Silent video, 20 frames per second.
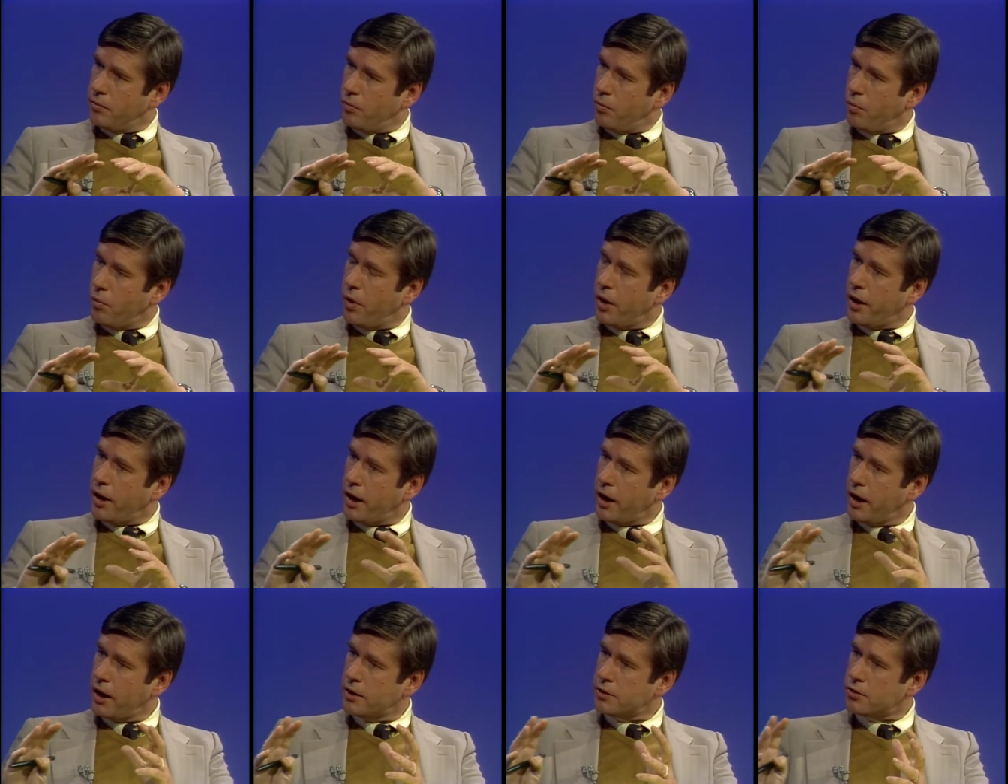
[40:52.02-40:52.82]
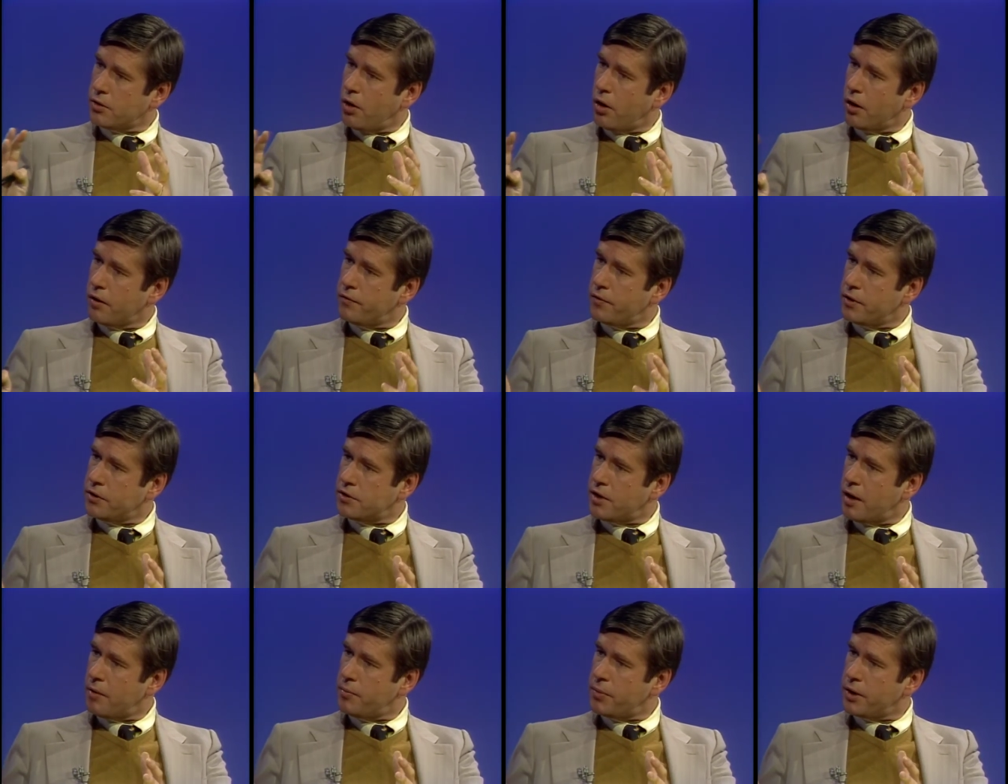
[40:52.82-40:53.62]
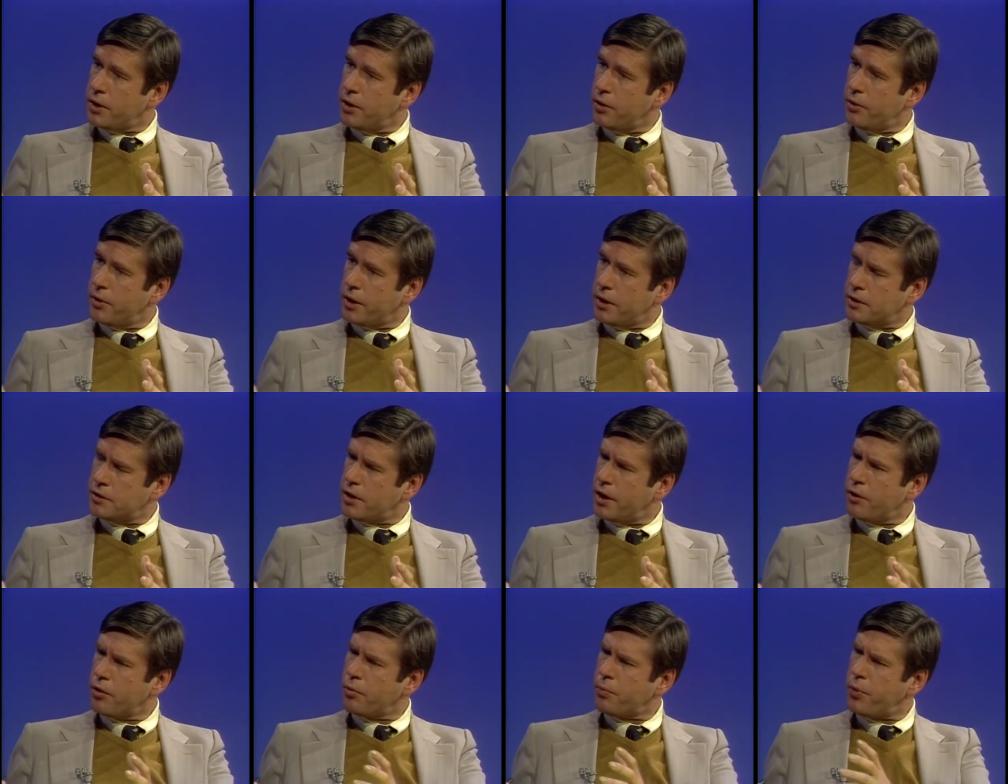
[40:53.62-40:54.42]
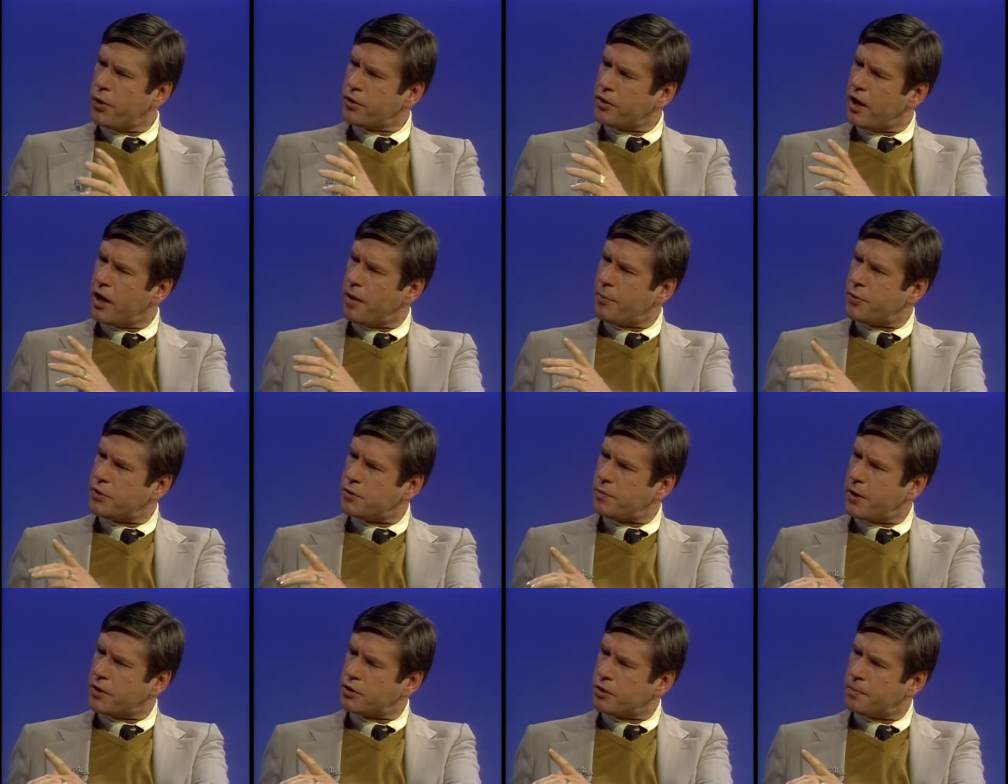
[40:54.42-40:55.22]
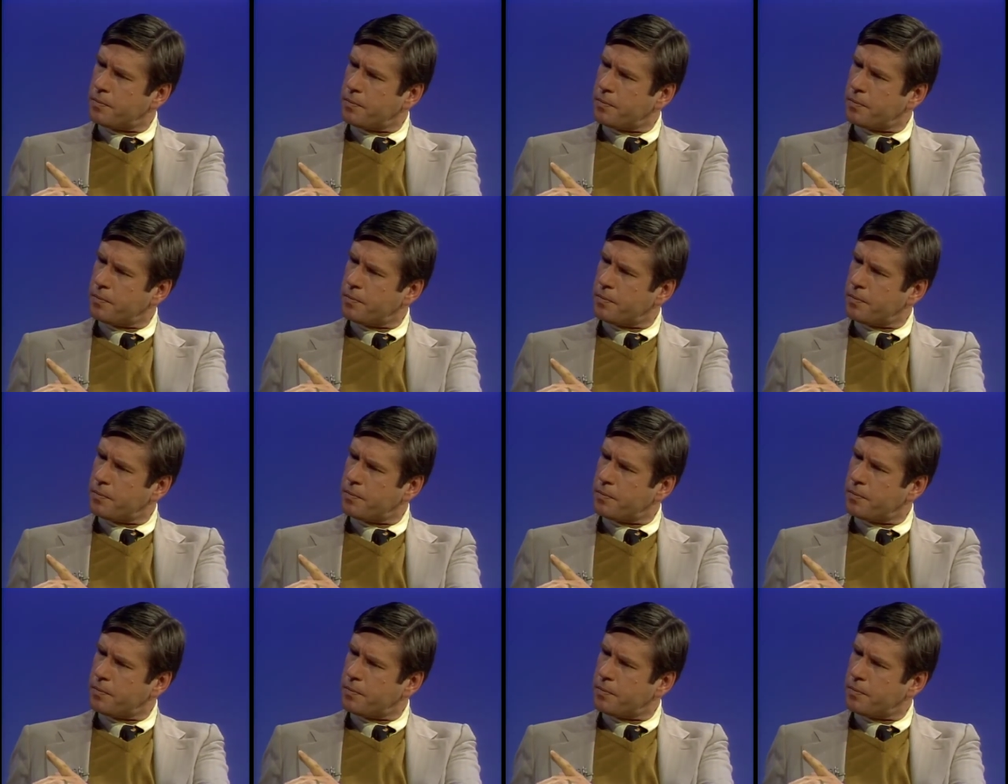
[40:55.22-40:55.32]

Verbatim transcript: one has all of these ambiguities. I don't was, put that up. Was money,